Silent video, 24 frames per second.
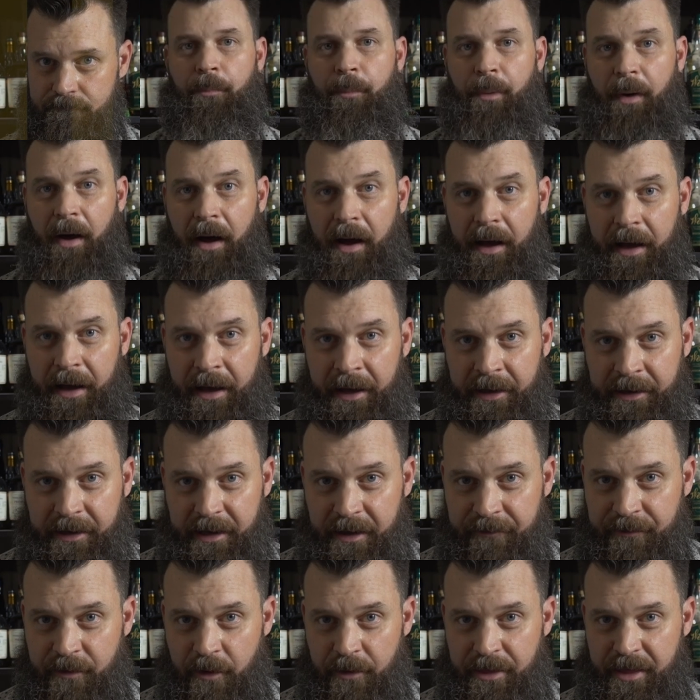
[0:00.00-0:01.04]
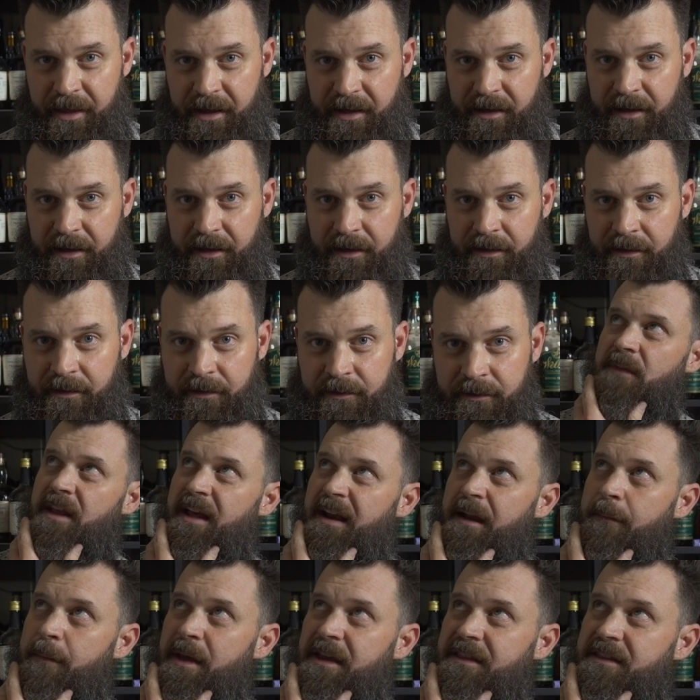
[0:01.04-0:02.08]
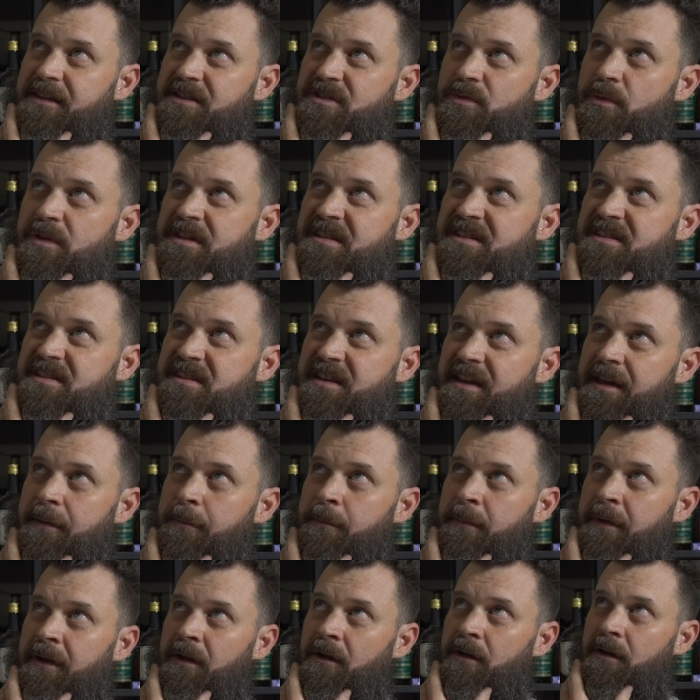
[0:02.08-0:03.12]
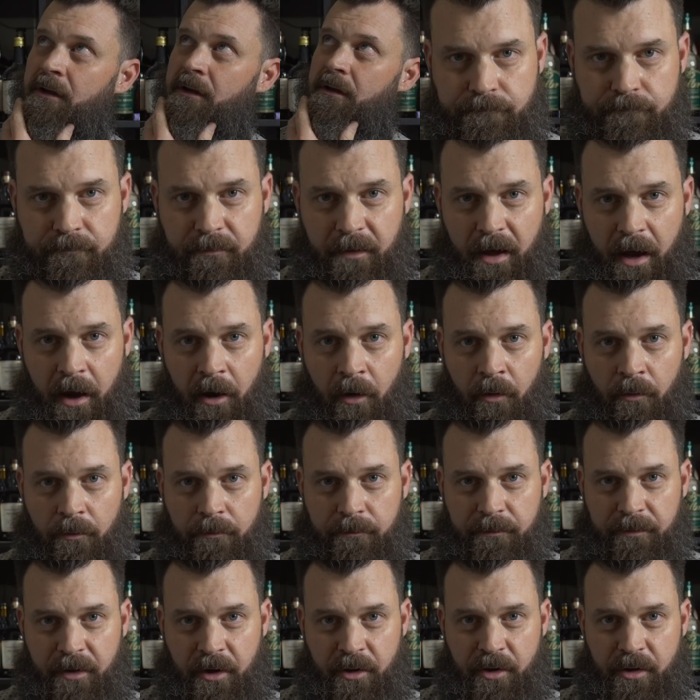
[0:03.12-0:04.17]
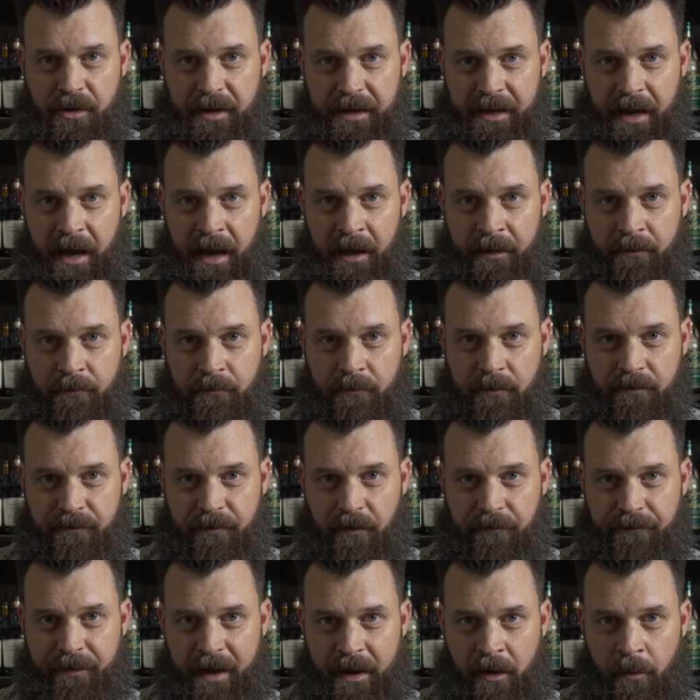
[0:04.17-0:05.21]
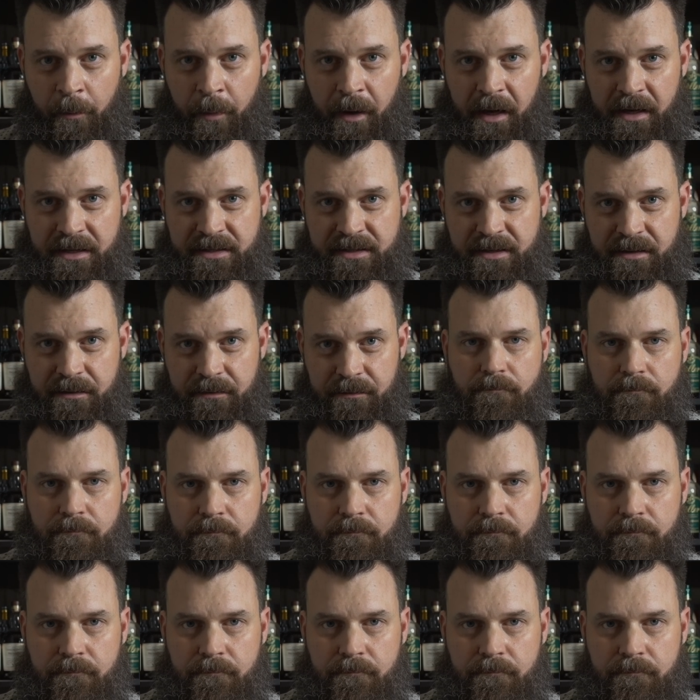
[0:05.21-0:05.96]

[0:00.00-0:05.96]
But if you're thinking, can I make this with skim milk? No. No, you cannot. Full fat or bust.